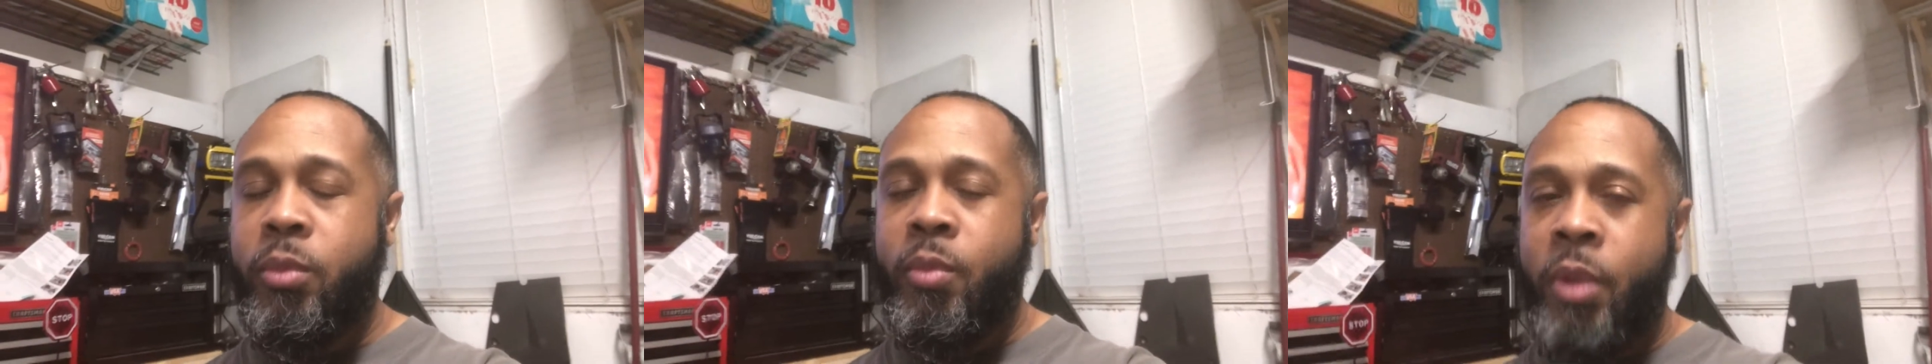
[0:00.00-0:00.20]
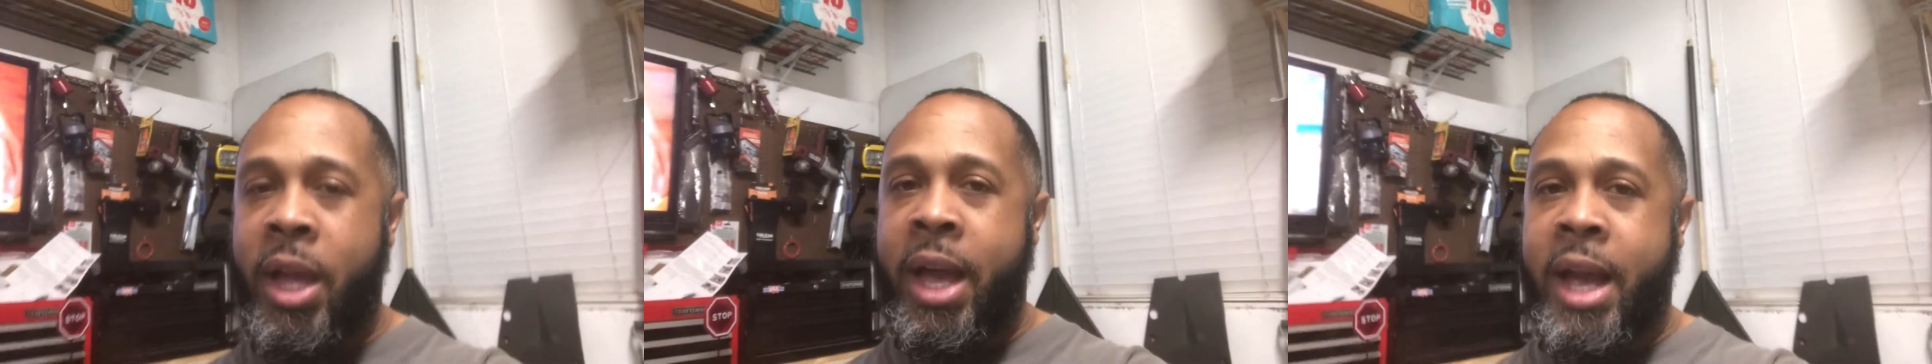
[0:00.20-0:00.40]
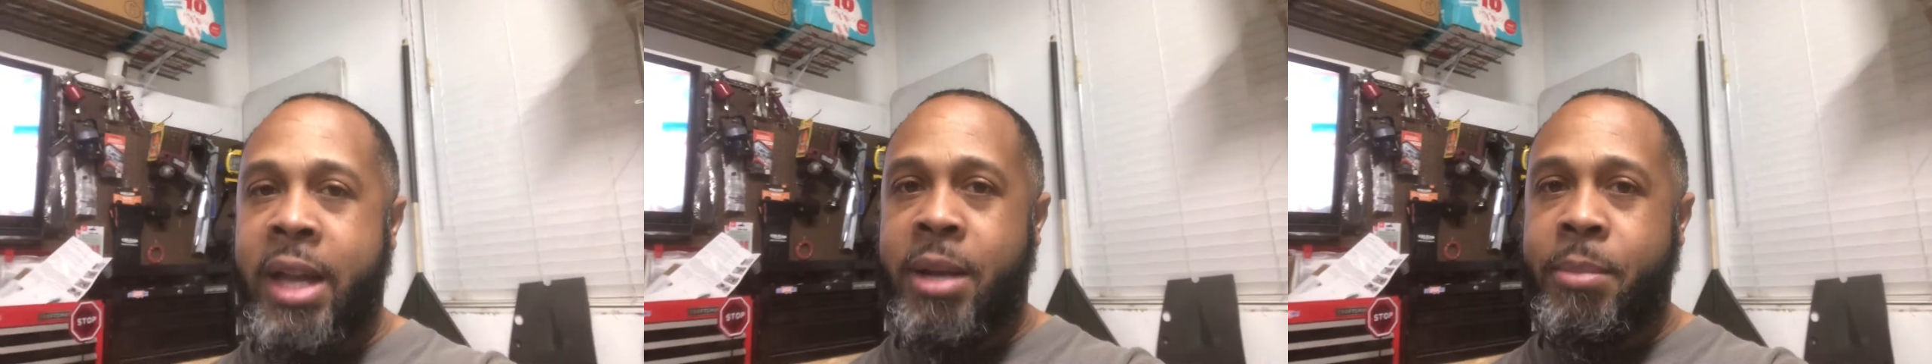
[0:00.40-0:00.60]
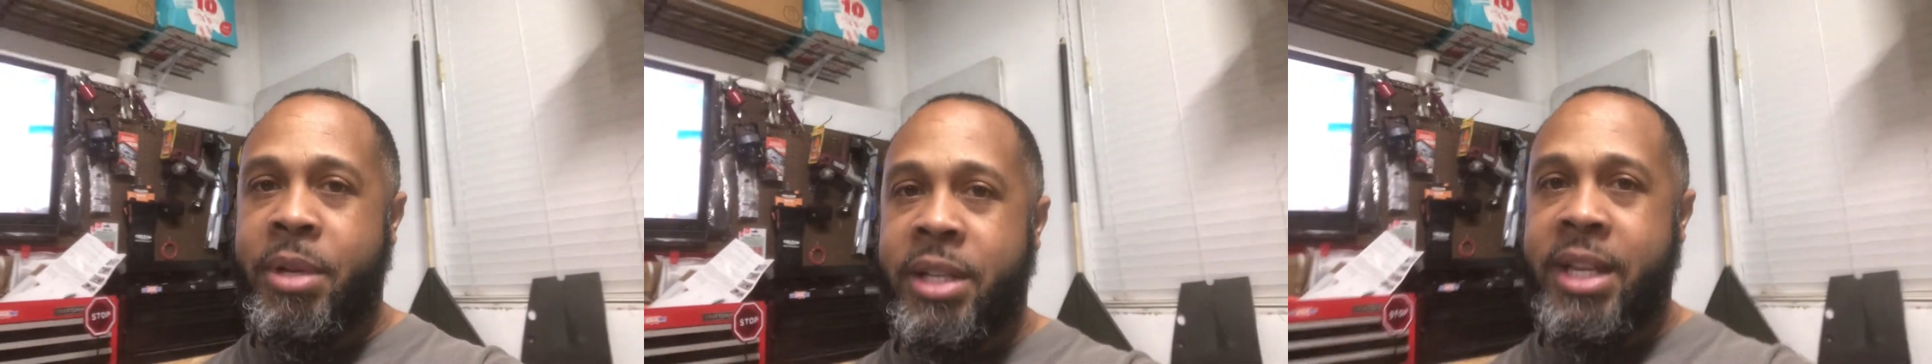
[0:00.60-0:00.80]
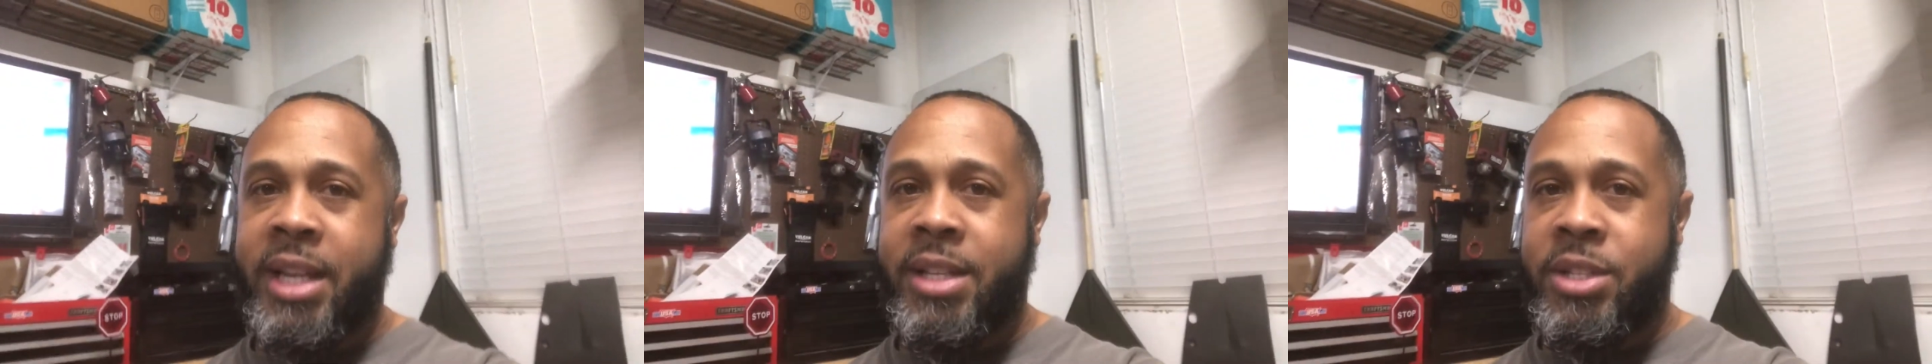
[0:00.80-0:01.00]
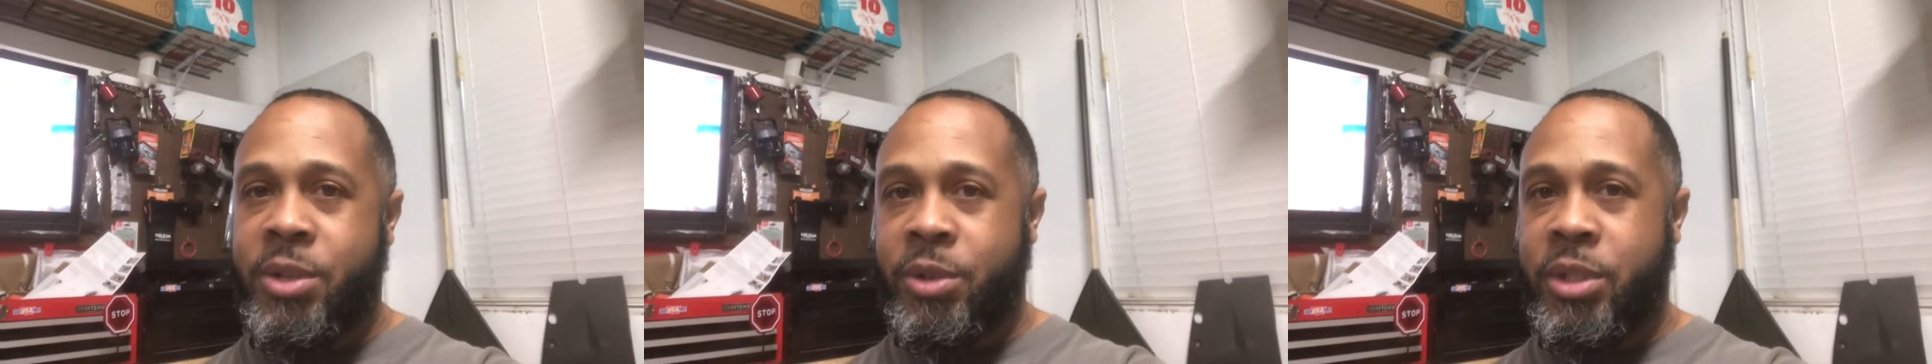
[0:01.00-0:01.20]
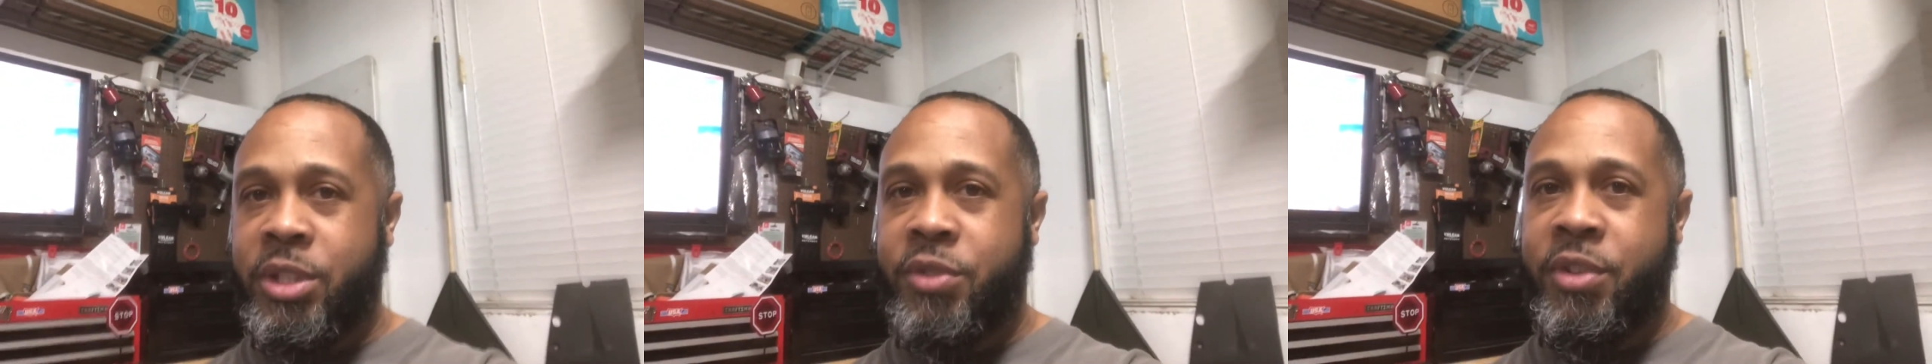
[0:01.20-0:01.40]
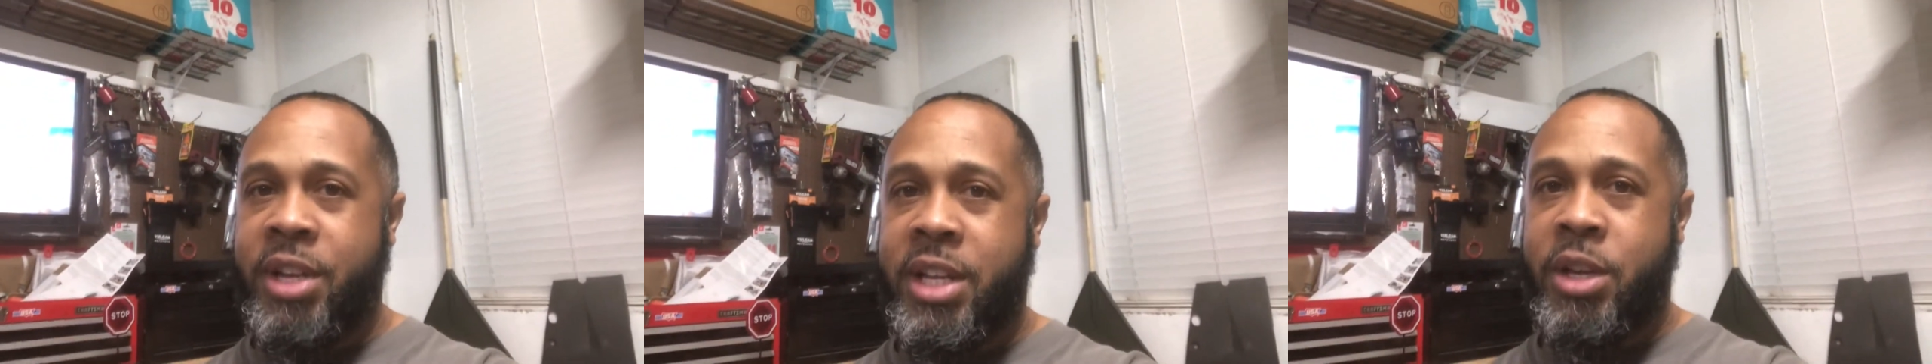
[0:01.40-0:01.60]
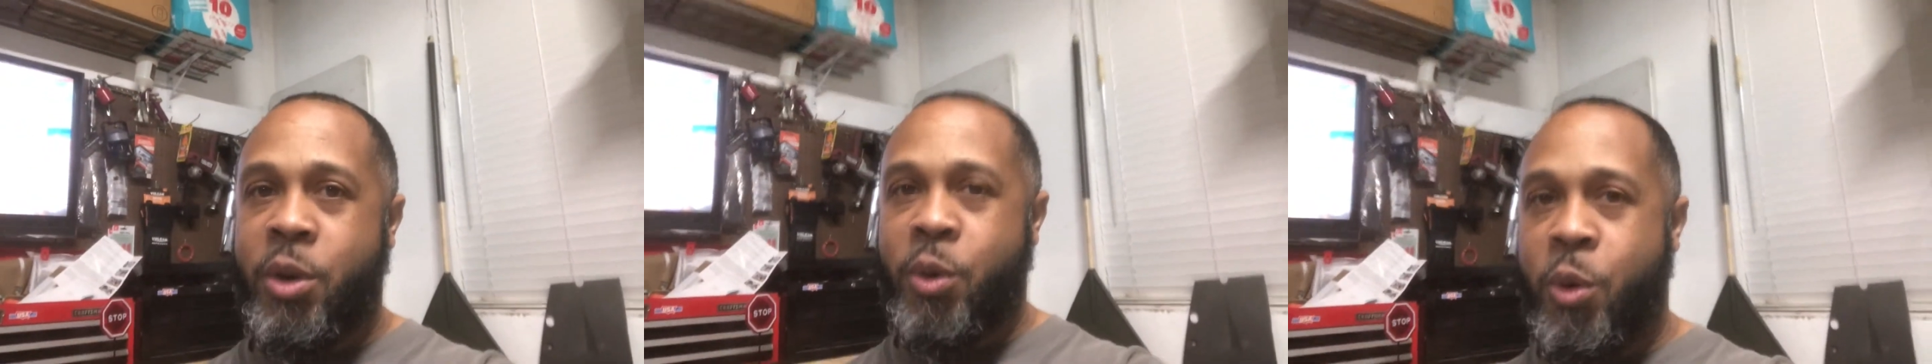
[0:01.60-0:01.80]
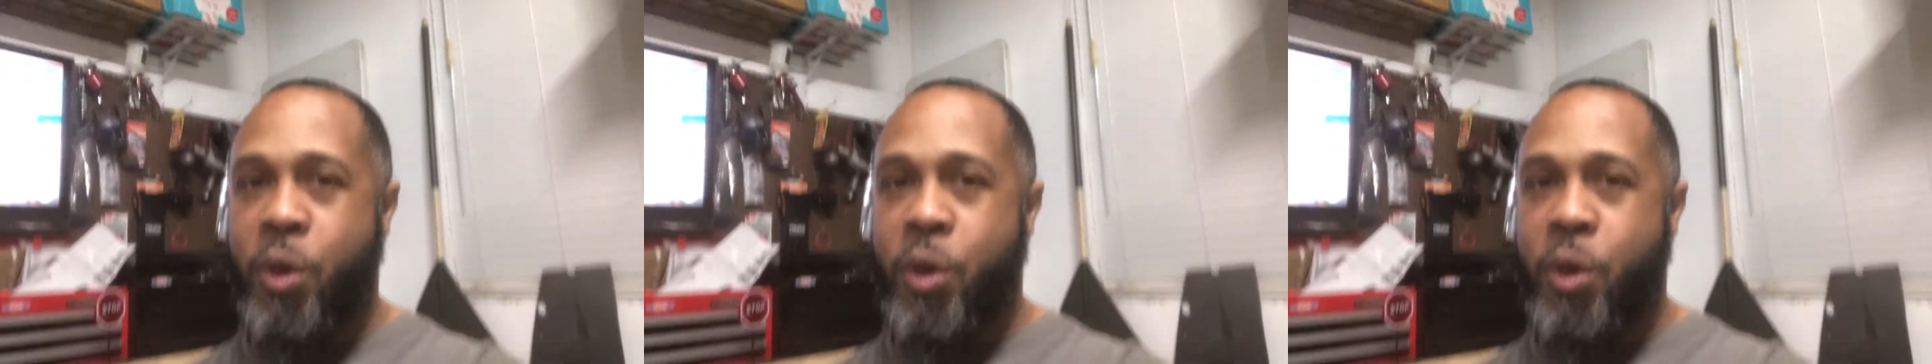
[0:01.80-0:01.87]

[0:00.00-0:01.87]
and I'm gonna insert this video